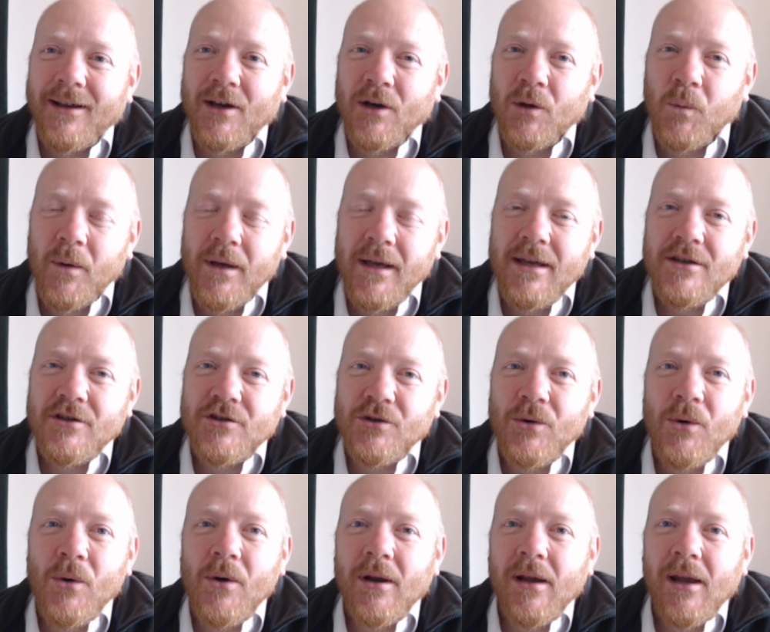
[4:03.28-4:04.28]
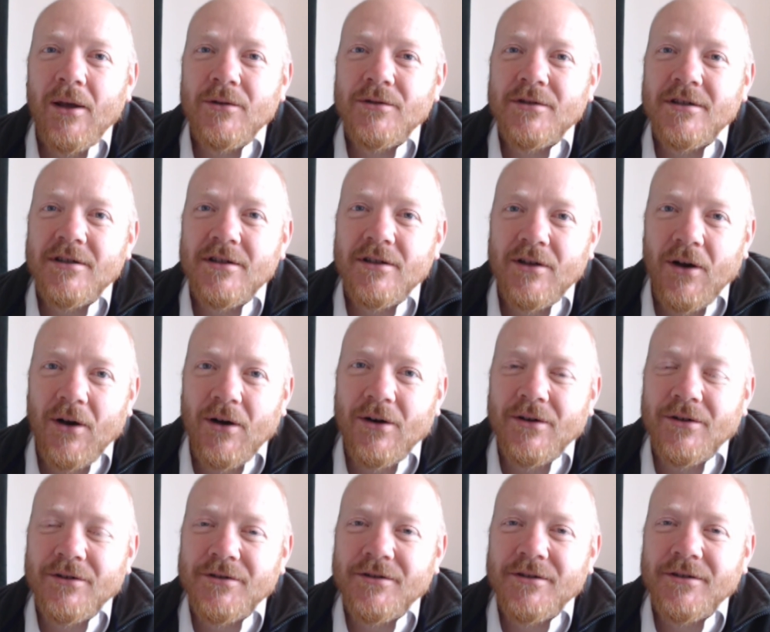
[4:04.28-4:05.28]
we draw closer to
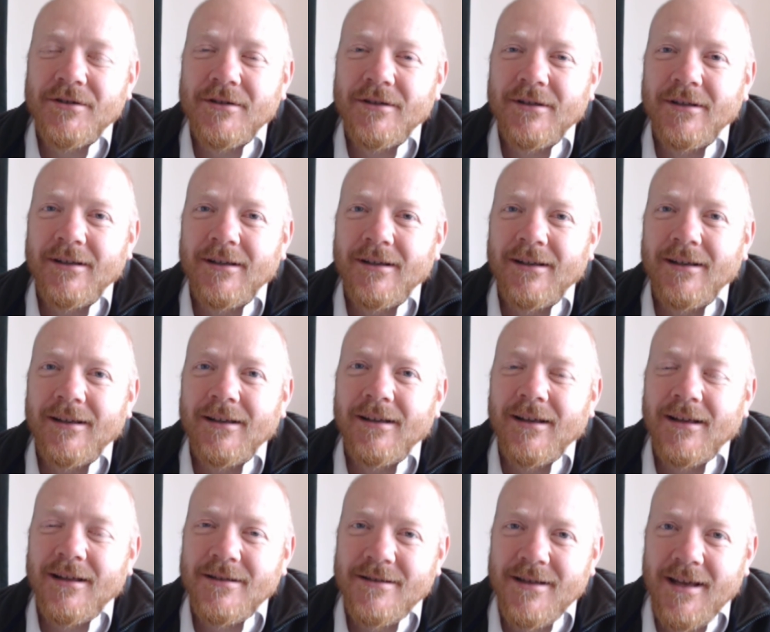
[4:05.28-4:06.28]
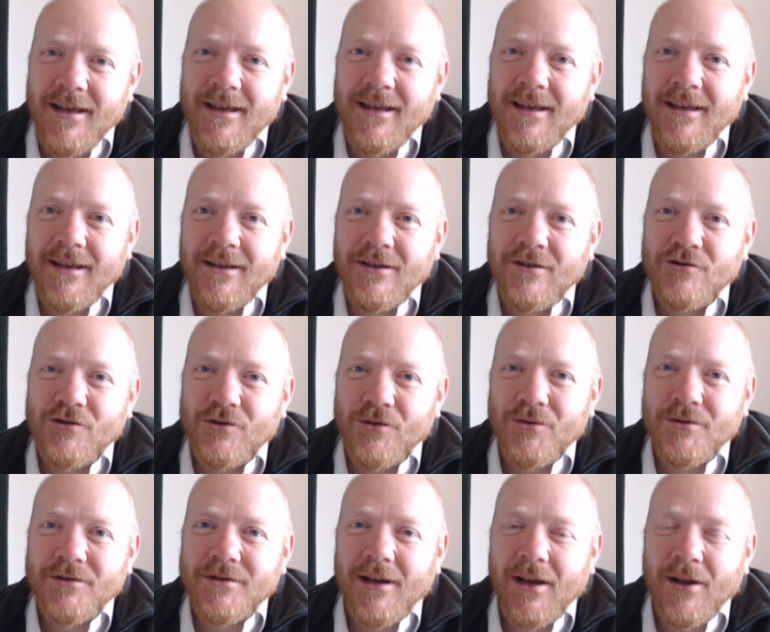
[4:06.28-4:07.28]
God, and He
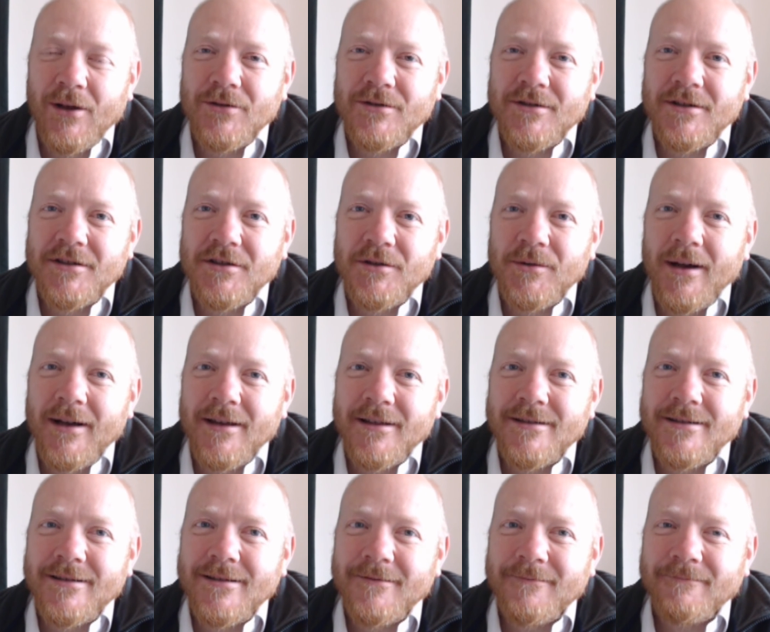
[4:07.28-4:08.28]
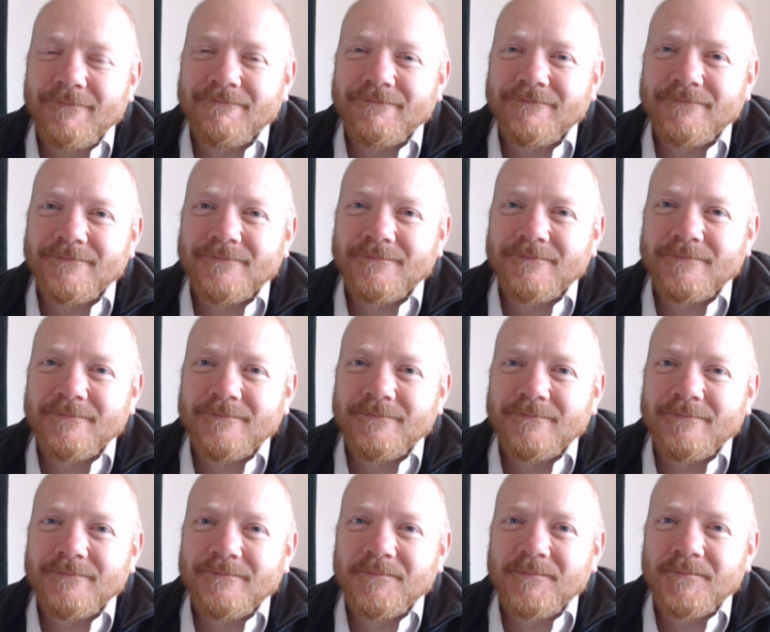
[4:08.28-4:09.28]
draws closer to us.
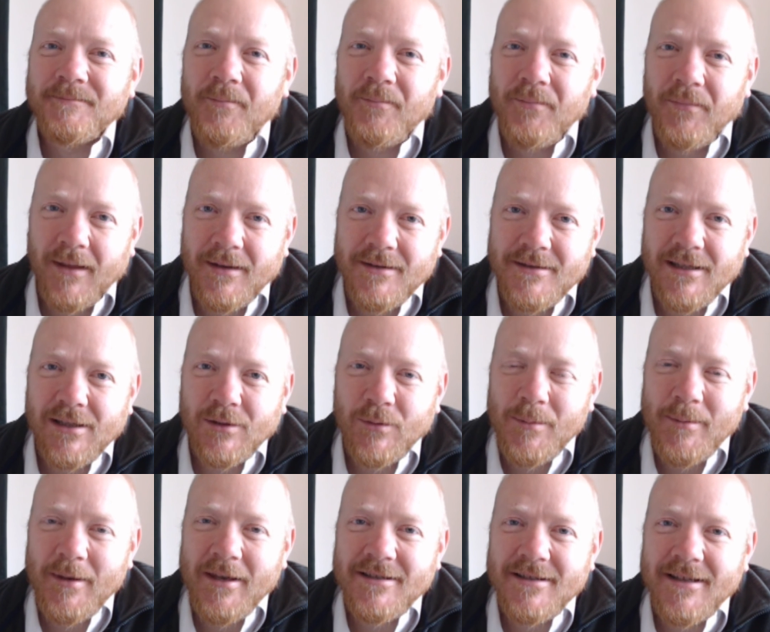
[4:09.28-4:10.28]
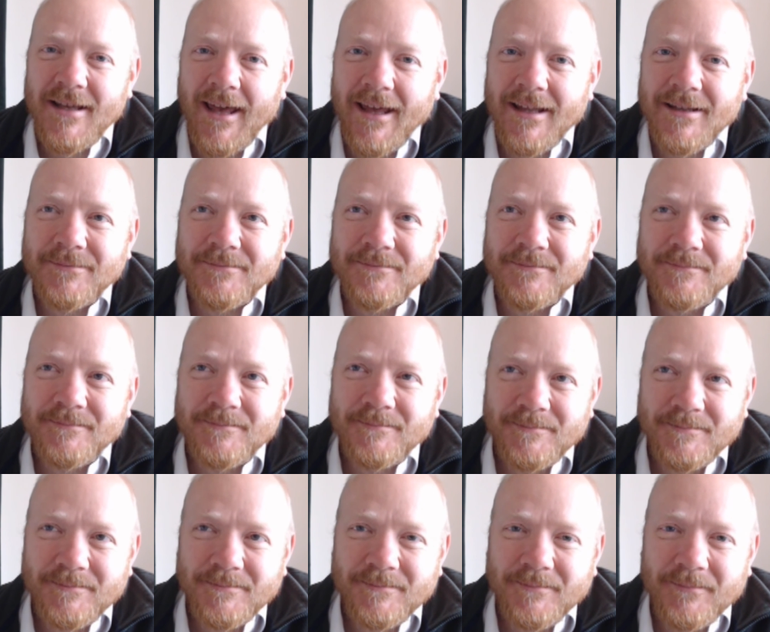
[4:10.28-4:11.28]
Until we meet again.
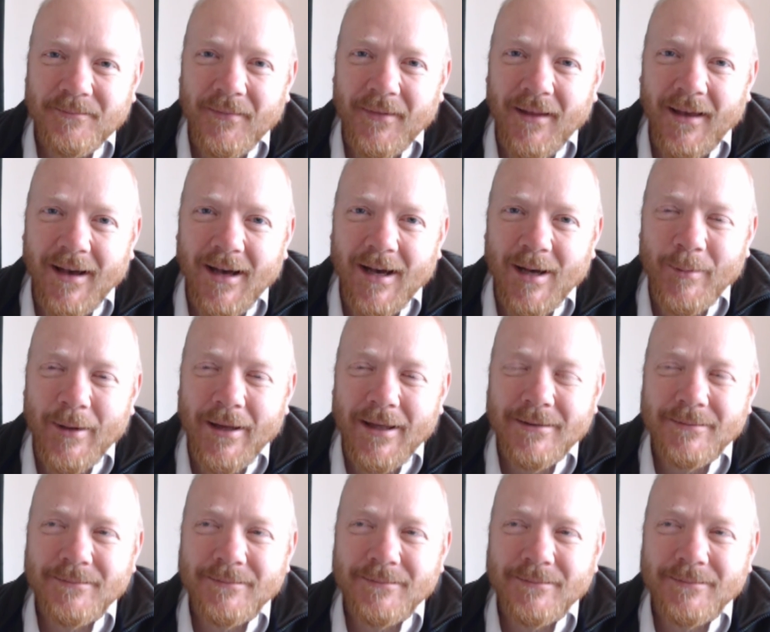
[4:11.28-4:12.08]
Amen.